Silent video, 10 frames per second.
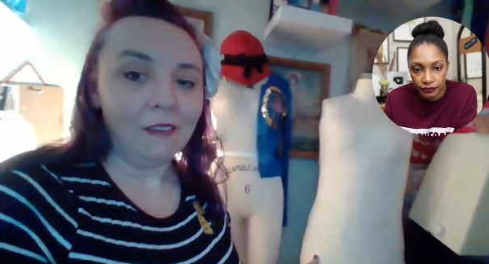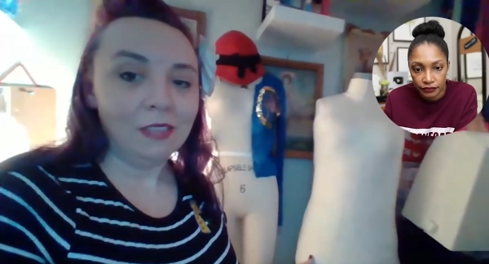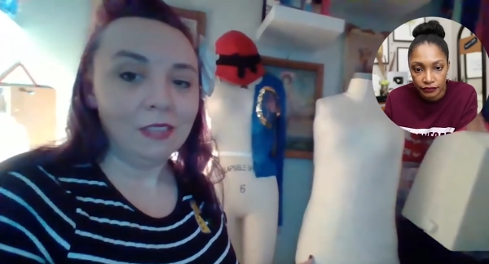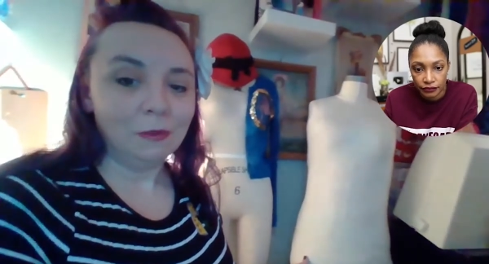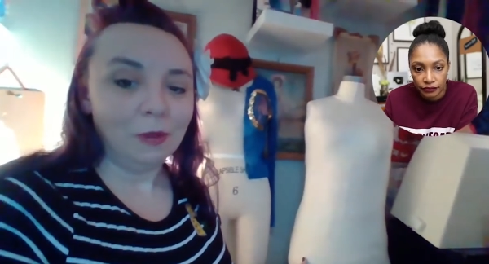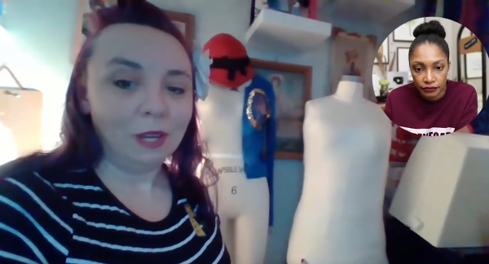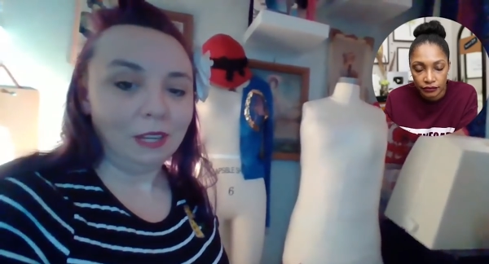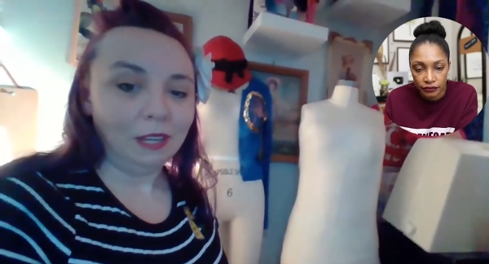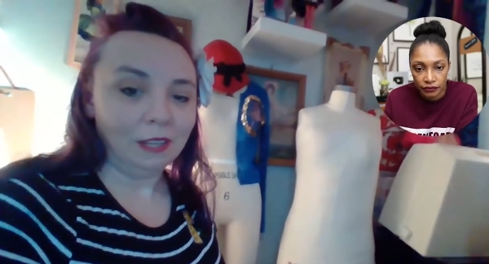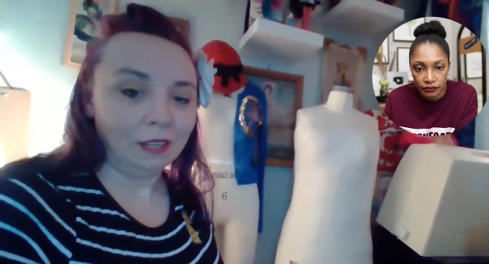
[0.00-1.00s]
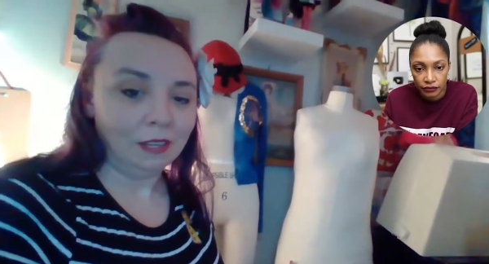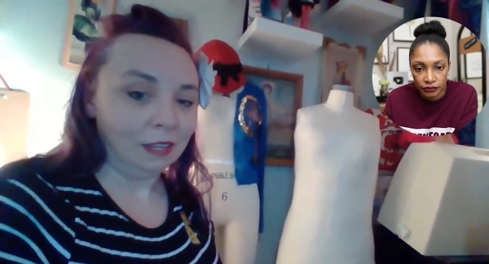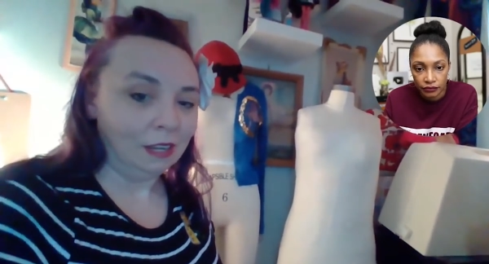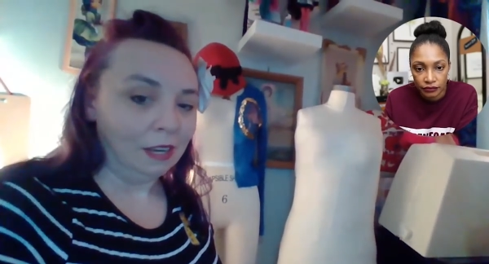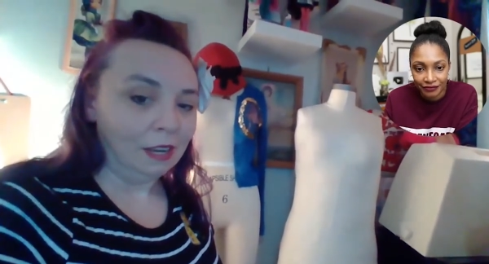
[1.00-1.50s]
Speaker 1: add this one,
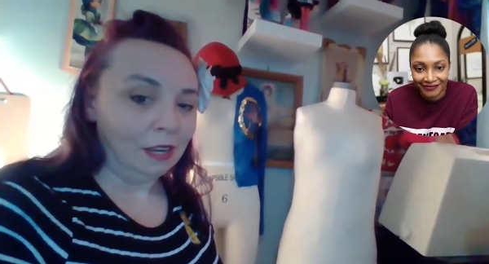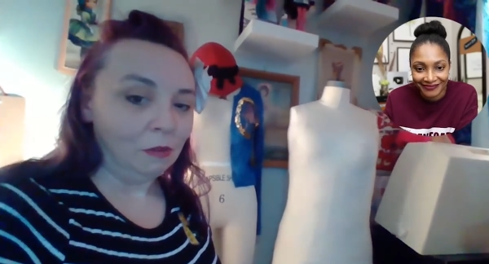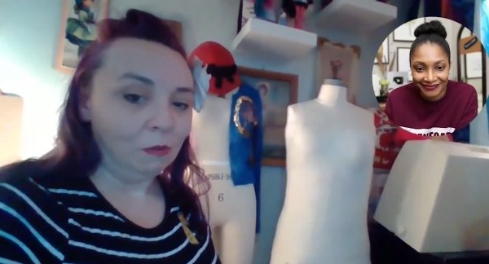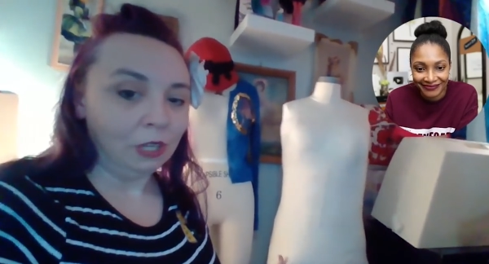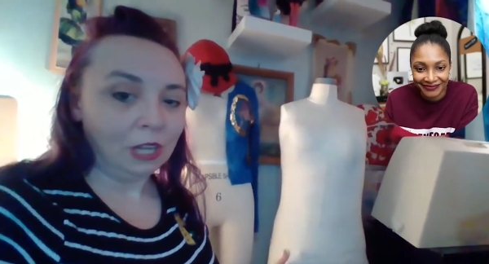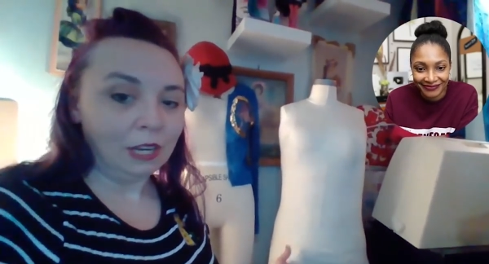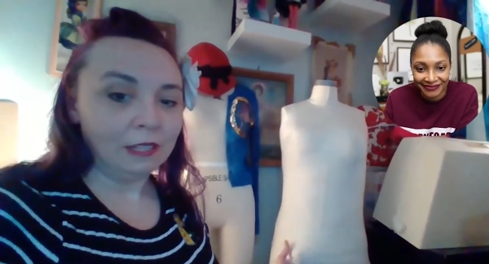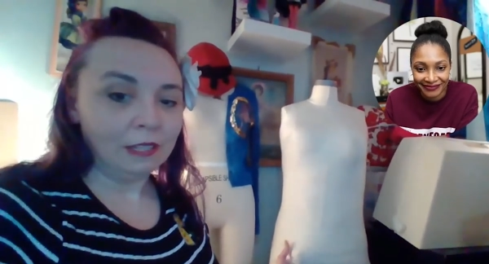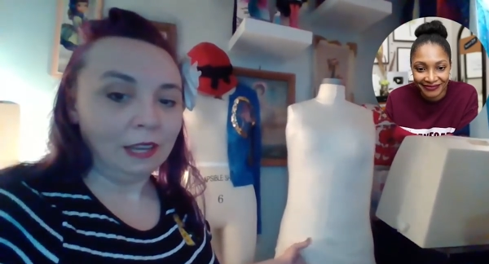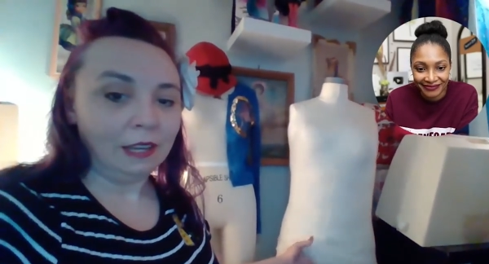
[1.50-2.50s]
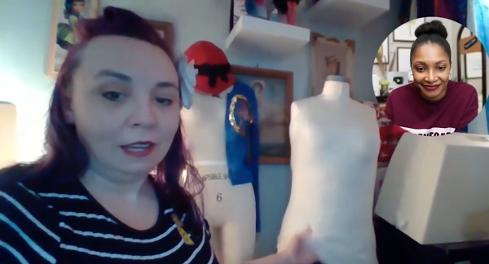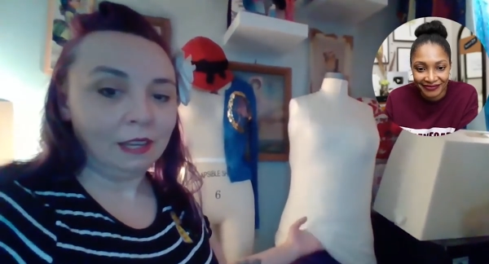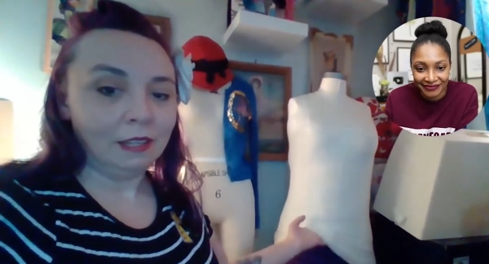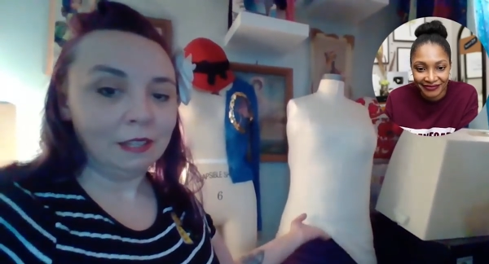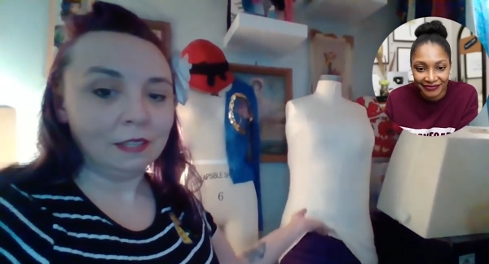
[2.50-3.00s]
which has like
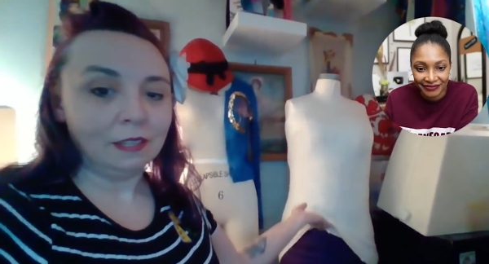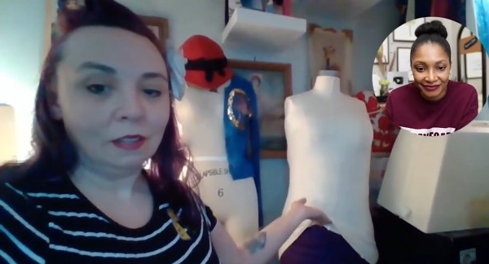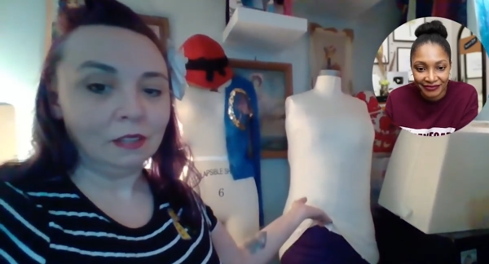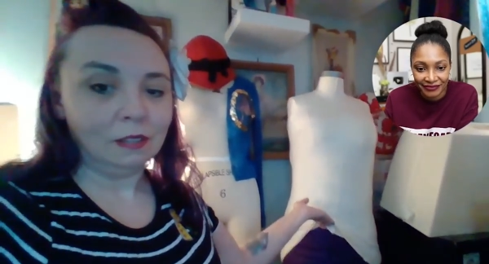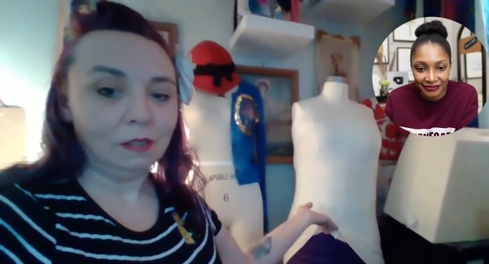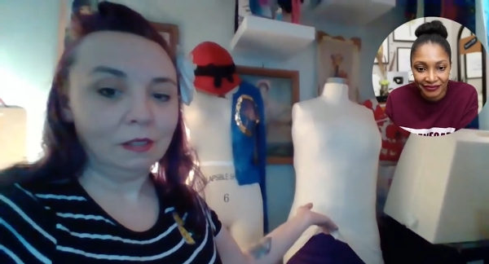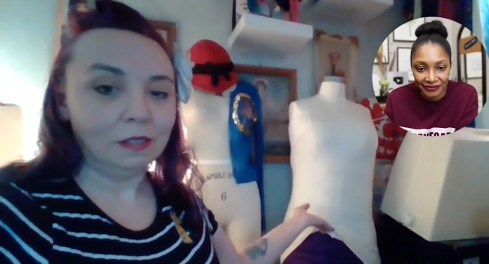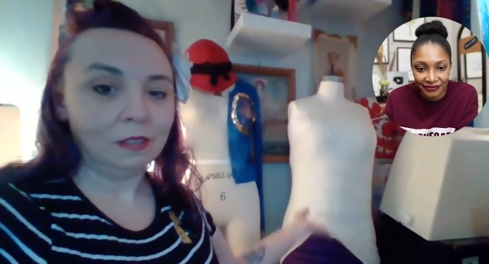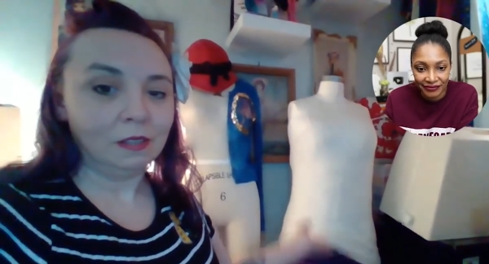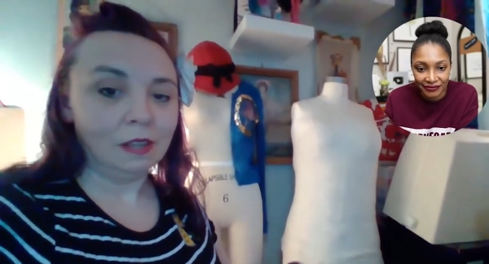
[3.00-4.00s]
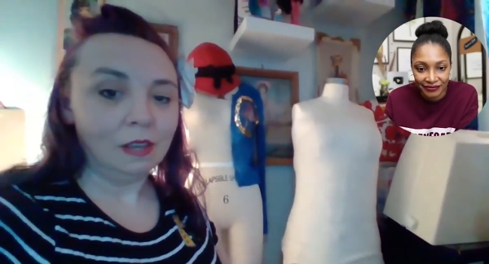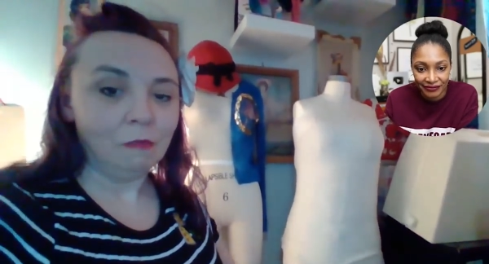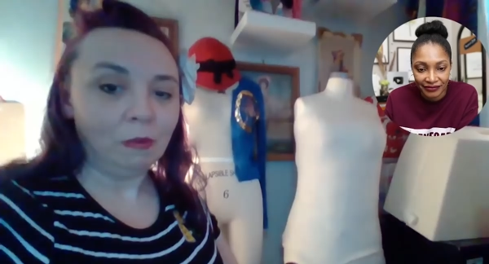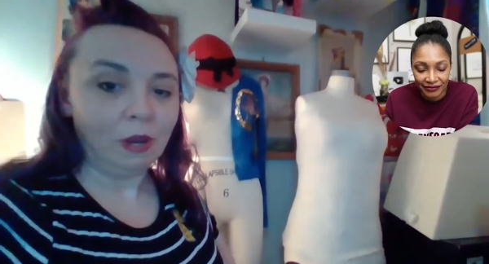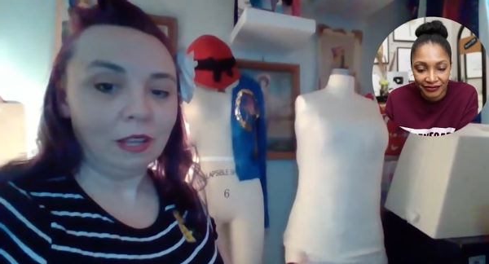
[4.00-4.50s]
this little
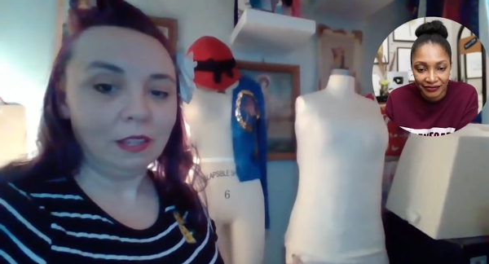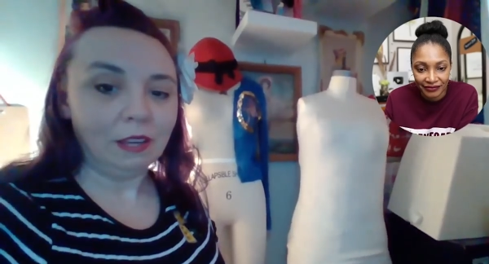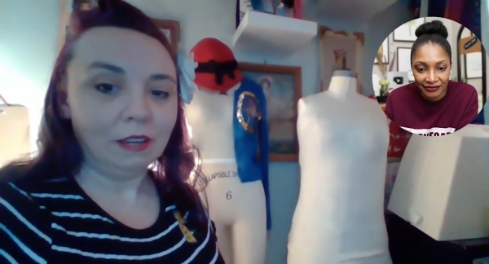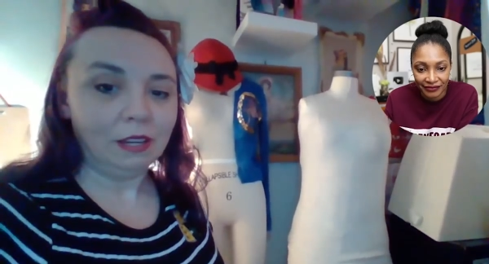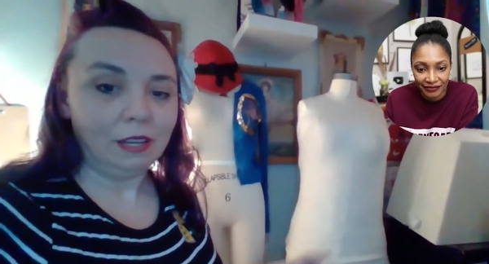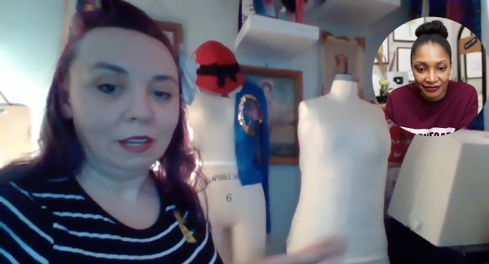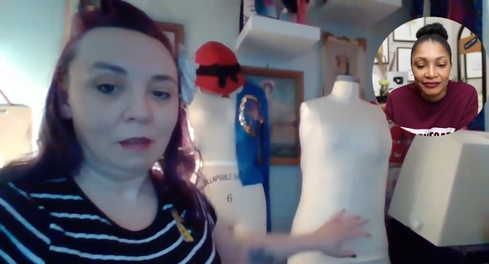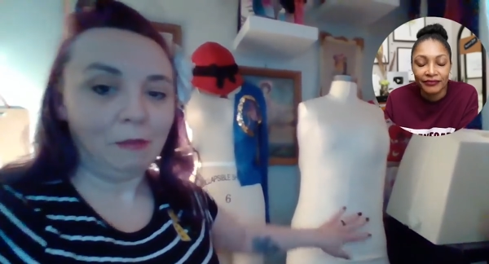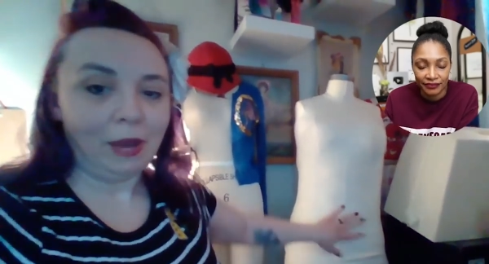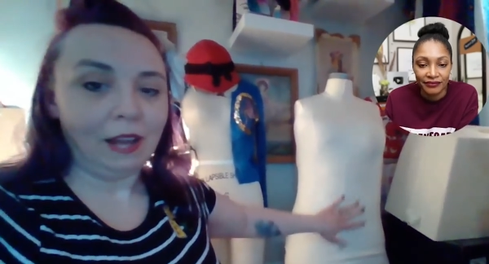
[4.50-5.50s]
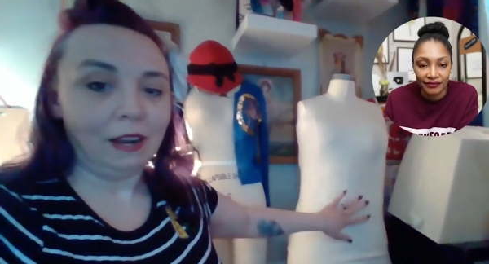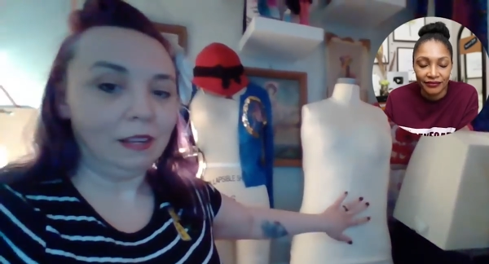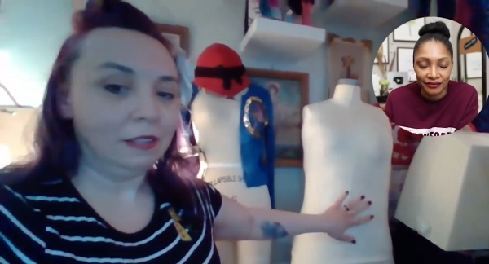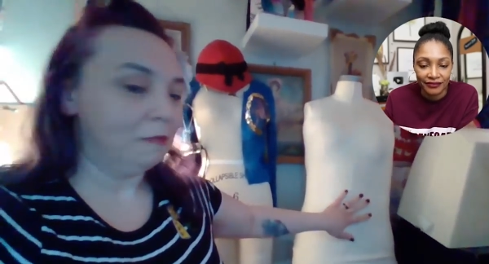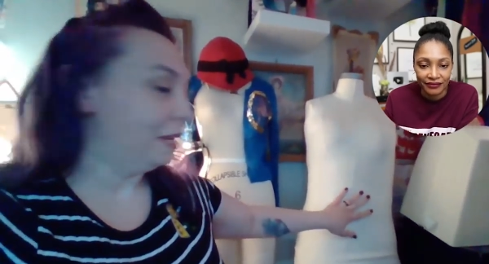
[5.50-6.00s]
body thing on it, and I padded
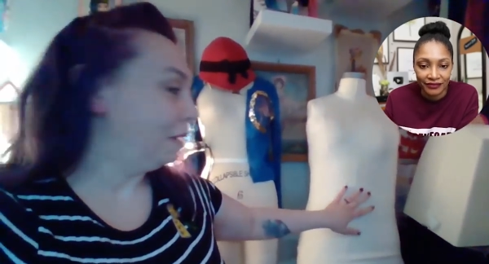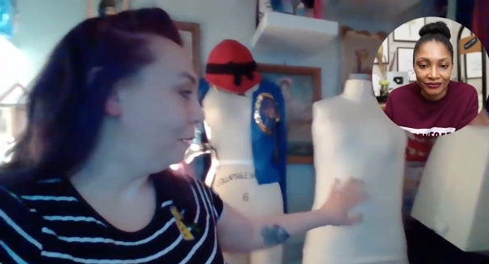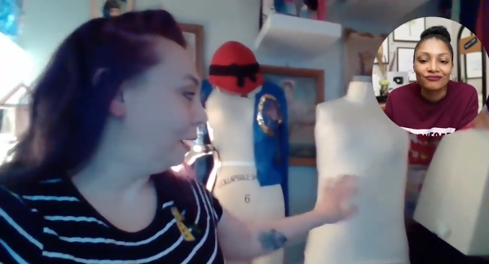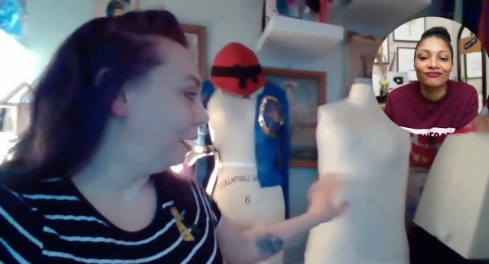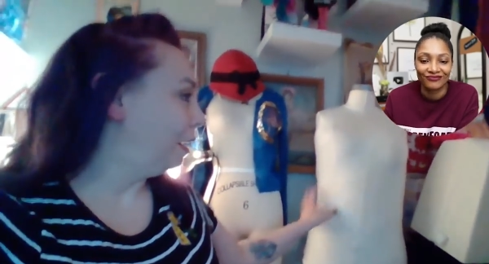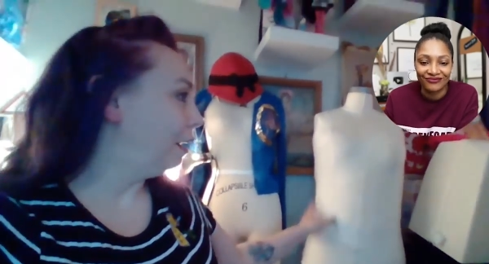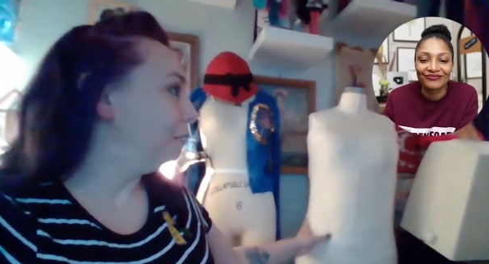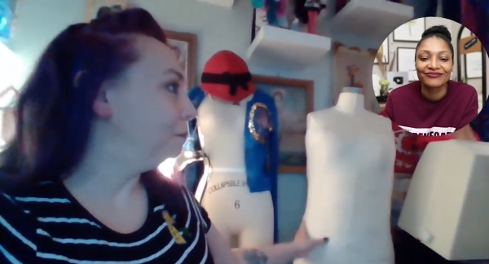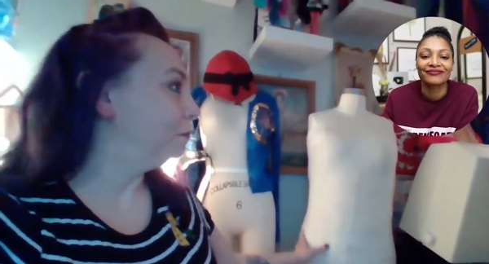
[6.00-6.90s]
it to make it bigger.